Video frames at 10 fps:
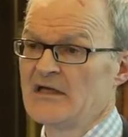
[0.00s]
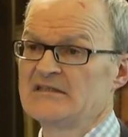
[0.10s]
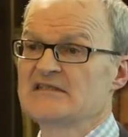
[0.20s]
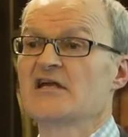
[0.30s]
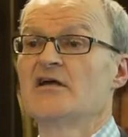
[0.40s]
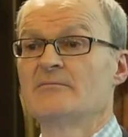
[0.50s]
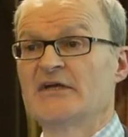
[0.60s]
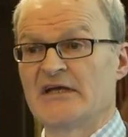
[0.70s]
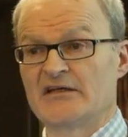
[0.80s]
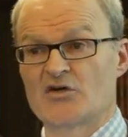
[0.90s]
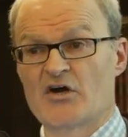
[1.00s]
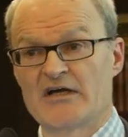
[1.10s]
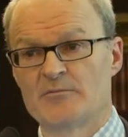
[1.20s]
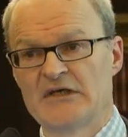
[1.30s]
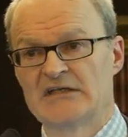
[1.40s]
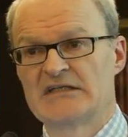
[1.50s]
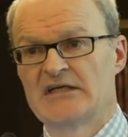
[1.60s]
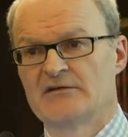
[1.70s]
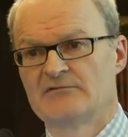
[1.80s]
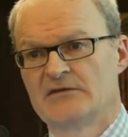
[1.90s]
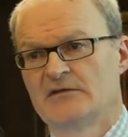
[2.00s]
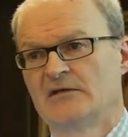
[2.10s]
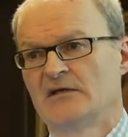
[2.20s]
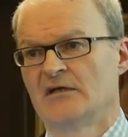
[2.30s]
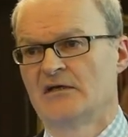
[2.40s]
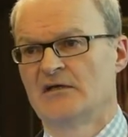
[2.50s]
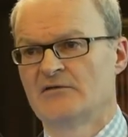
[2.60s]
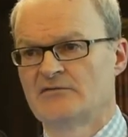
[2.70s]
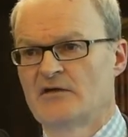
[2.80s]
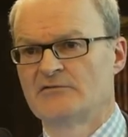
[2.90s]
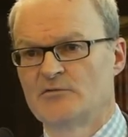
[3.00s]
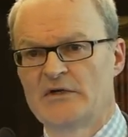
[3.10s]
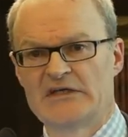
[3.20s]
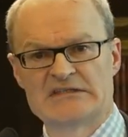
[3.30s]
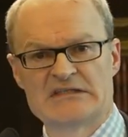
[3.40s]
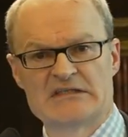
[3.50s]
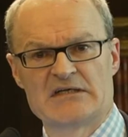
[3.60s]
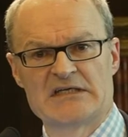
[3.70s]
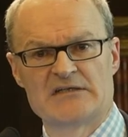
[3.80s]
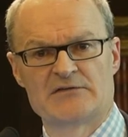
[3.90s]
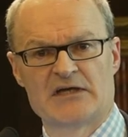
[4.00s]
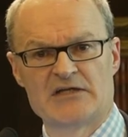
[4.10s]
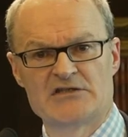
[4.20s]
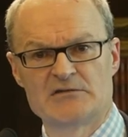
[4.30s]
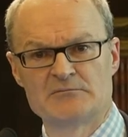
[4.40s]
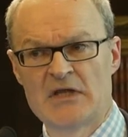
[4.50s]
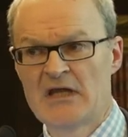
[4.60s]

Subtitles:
determining the credibility of a witness's identification.